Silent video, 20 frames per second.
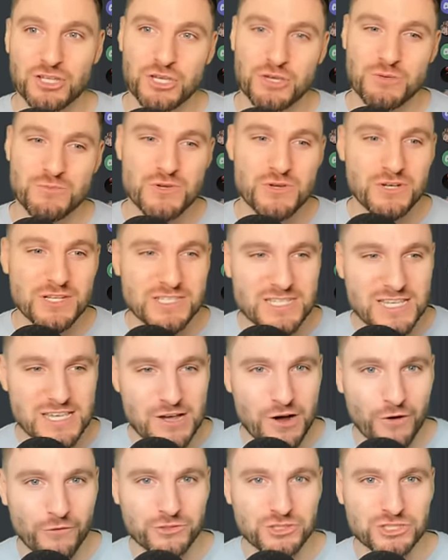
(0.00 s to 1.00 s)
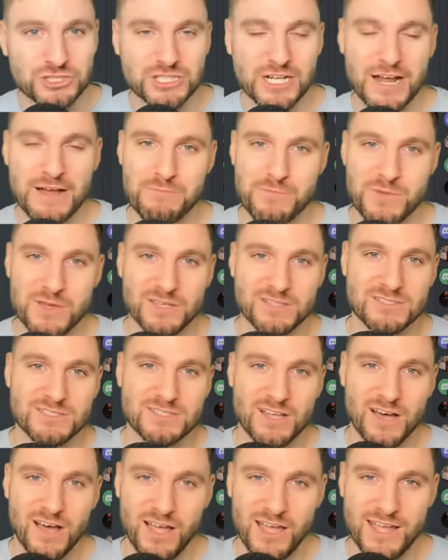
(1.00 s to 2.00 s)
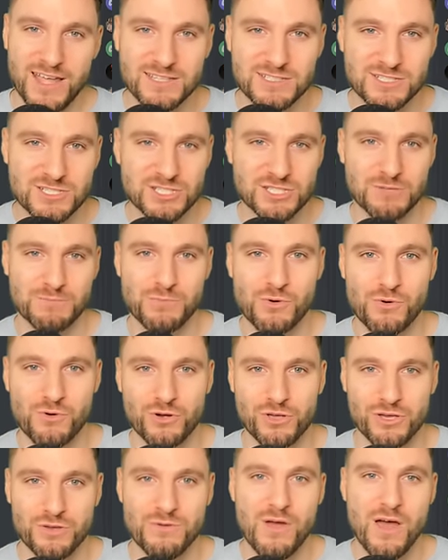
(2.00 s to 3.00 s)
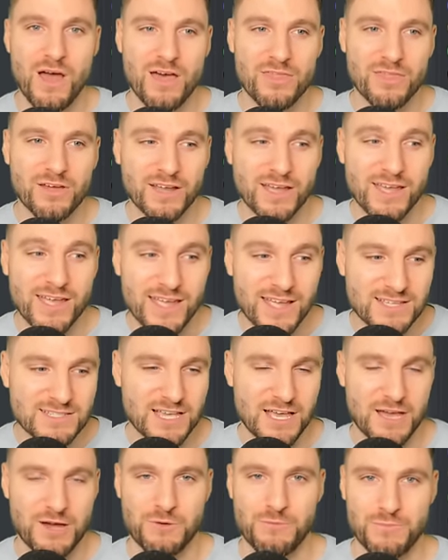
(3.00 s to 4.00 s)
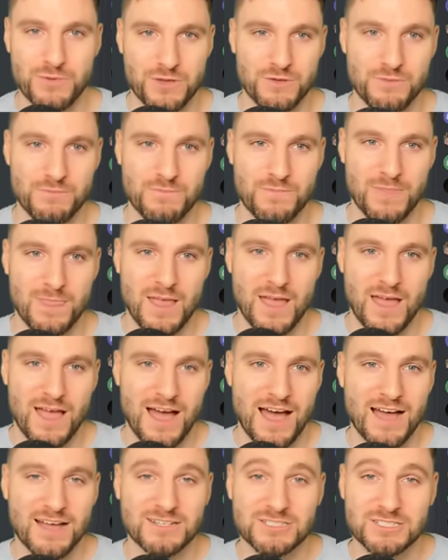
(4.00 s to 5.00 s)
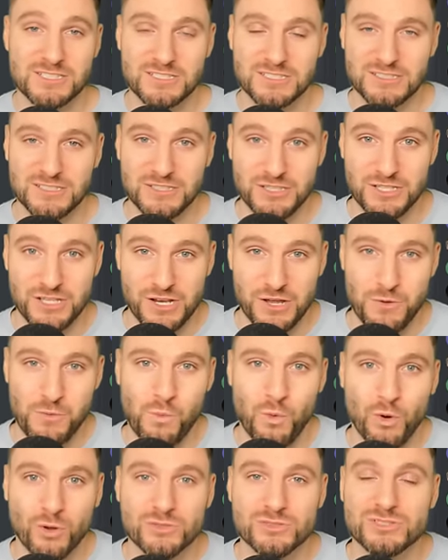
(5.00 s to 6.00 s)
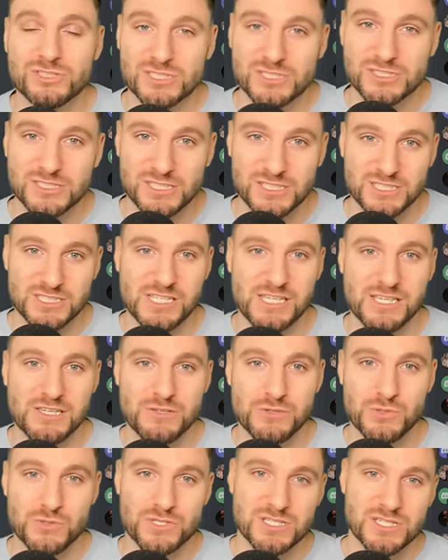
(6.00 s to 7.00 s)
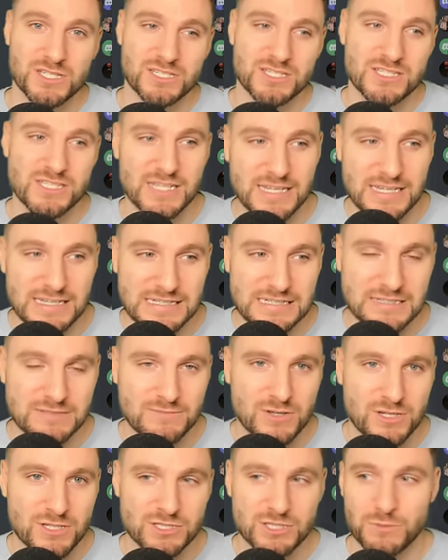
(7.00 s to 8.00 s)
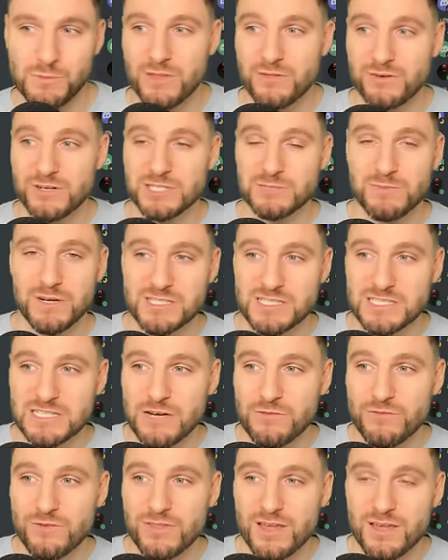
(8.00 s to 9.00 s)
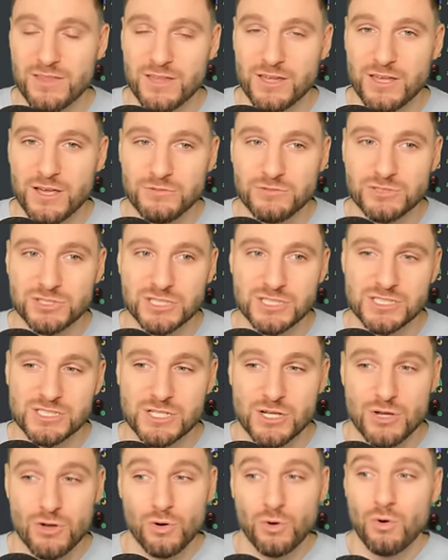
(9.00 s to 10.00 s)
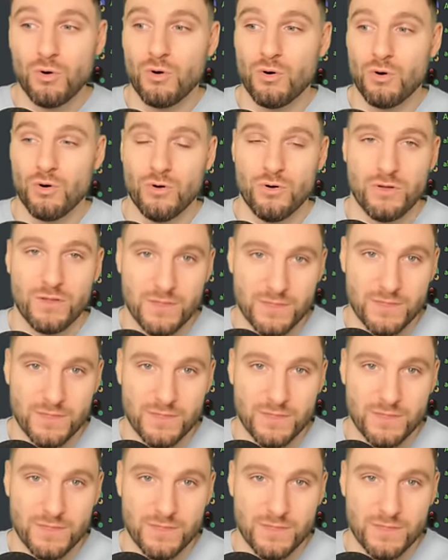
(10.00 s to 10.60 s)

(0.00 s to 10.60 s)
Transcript: community of champions that are here to support you, that are here to help you, and, you know, want to see you succeed. So whether it's myself and the other coaches or